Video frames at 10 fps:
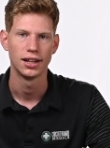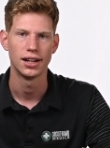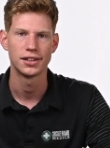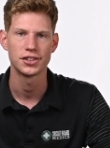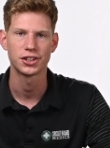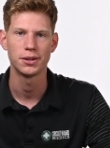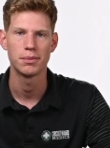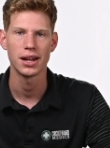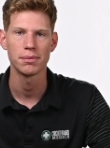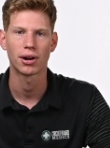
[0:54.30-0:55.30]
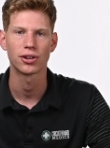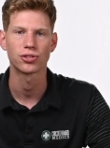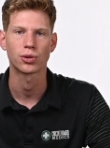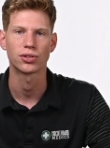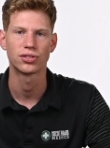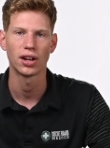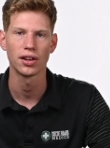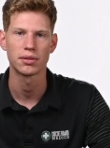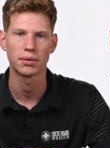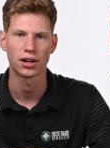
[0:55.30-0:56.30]
In addition, many parts stores sell
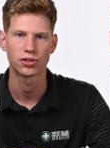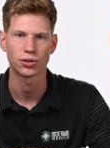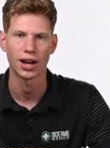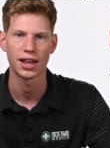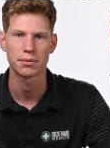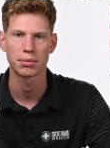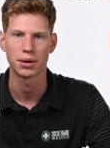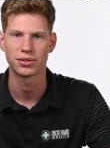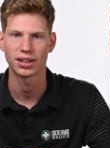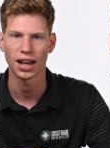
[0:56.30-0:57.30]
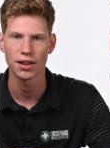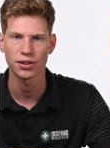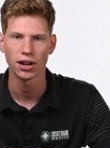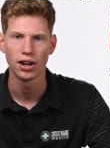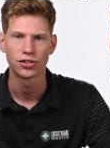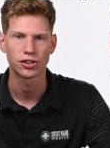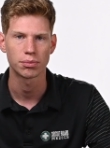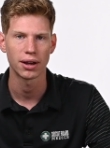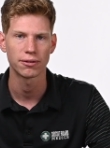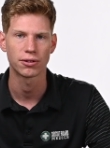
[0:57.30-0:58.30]
the module and the pump together, so you're
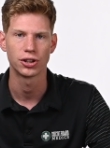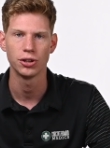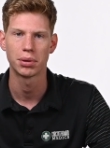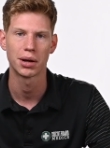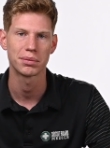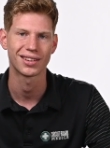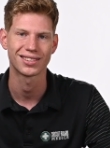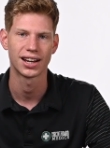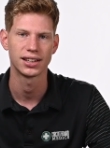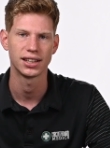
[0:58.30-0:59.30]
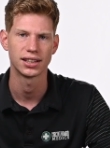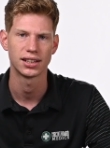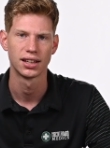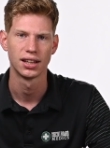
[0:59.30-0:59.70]
paying for a new pump that's not needed.